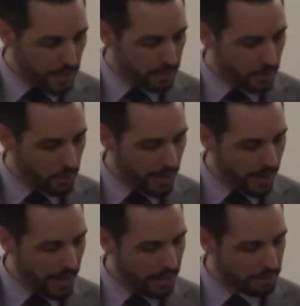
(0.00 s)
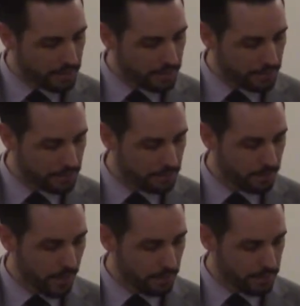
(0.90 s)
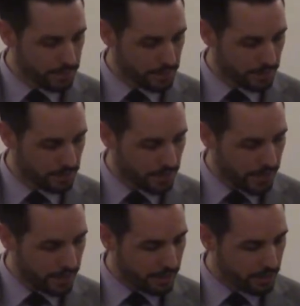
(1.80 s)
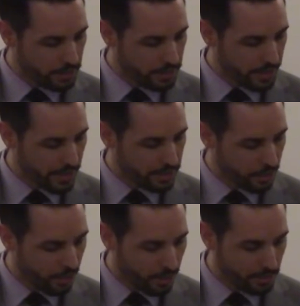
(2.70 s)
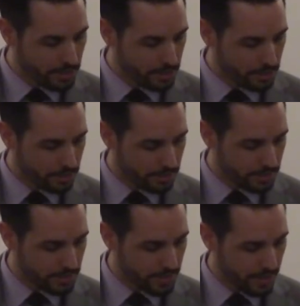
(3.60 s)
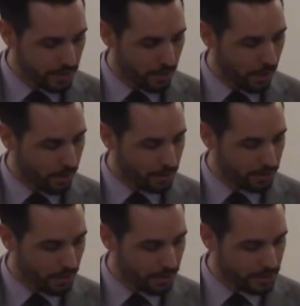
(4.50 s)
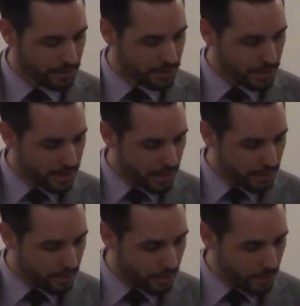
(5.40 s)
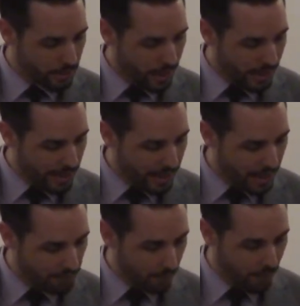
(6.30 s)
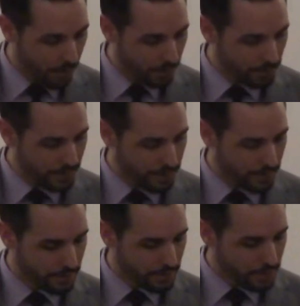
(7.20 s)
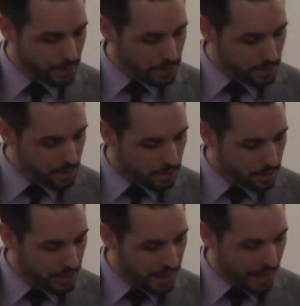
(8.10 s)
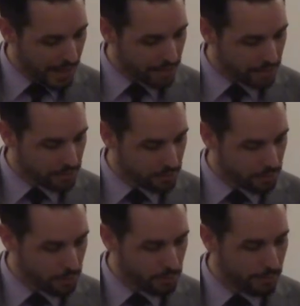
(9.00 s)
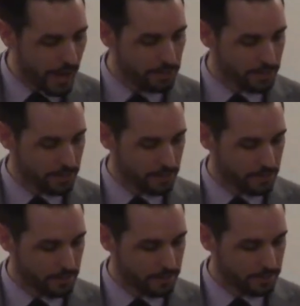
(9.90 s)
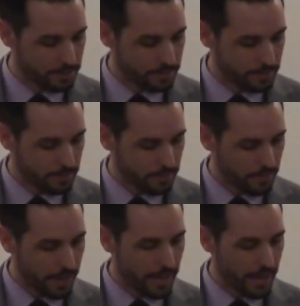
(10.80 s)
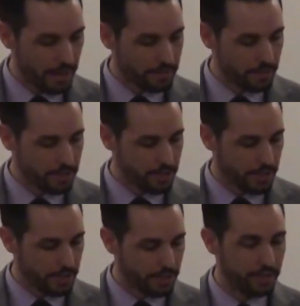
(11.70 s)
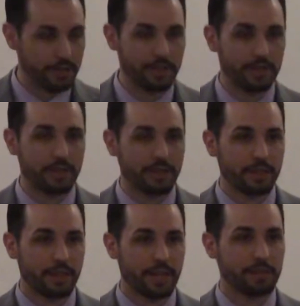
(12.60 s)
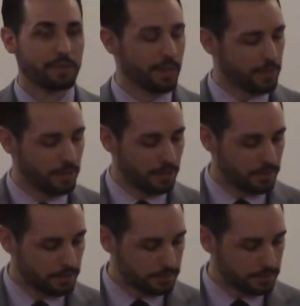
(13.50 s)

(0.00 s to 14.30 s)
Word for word: And though I have the gift of prophecy and understand all mysteries and all knowledge, and though I have all faith, so that I could remove mountains and have not charity, I am nothing.